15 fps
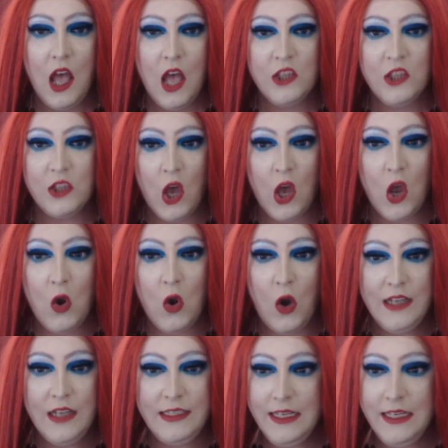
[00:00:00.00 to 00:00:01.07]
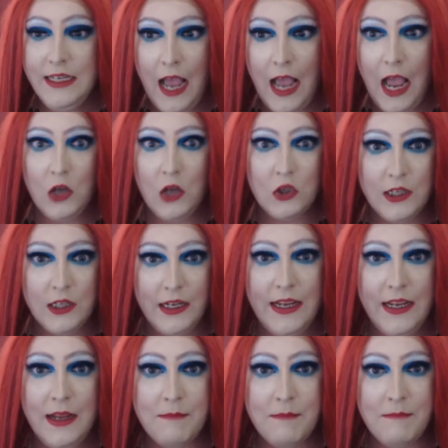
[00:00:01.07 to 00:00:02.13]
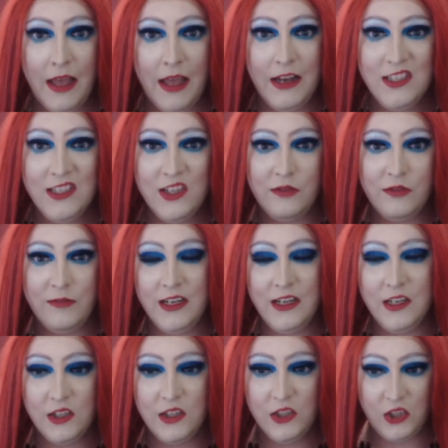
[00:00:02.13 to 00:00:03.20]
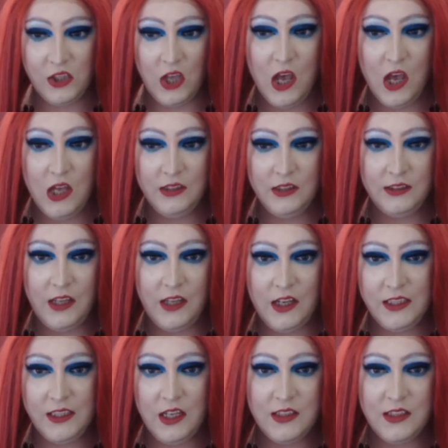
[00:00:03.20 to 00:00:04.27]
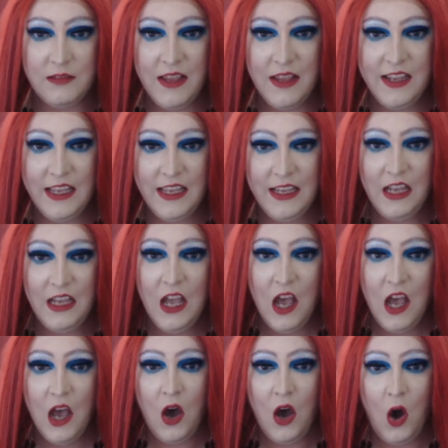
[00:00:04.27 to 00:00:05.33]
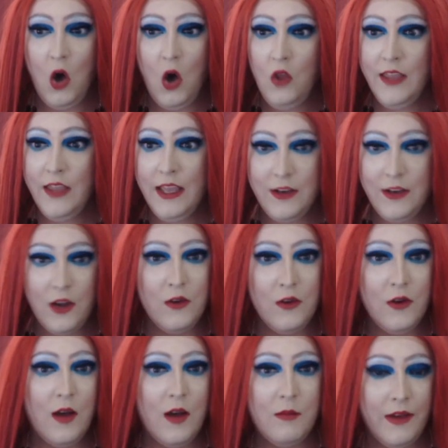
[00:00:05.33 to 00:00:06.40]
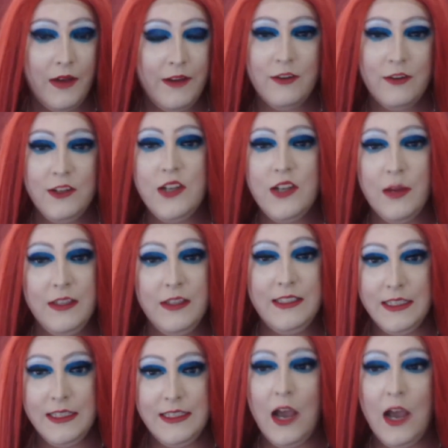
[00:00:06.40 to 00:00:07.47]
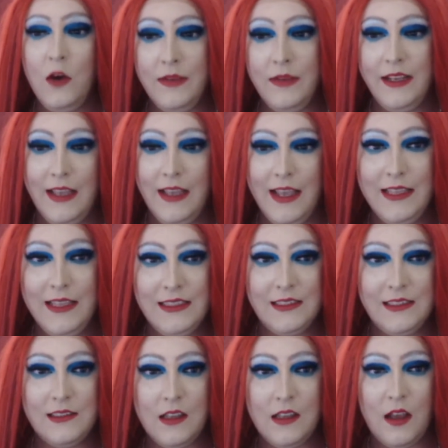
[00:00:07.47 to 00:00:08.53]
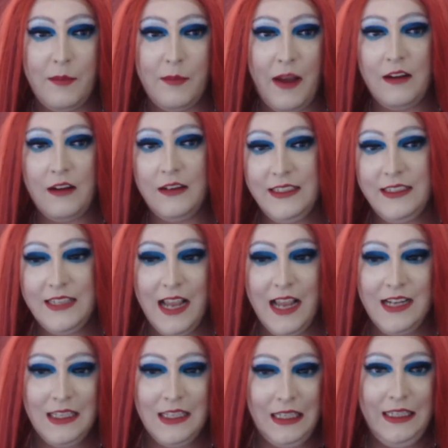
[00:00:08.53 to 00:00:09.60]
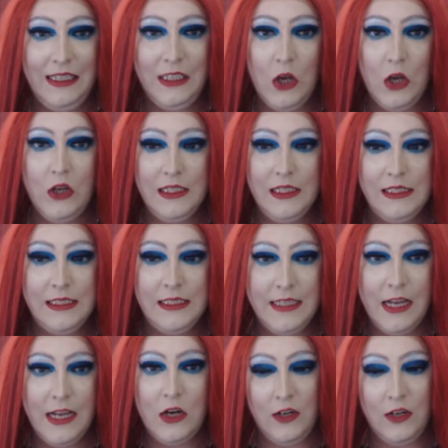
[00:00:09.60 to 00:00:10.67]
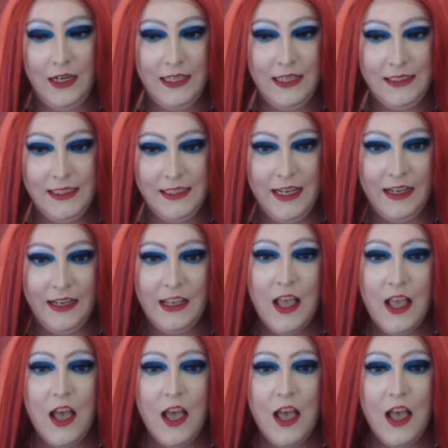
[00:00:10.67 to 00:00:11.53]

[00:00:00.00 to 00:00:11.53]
So I did actually manage to finish the skirt that I started making. On that note, my friend Gemma did tell me it's apparently technically known as knicker elastic.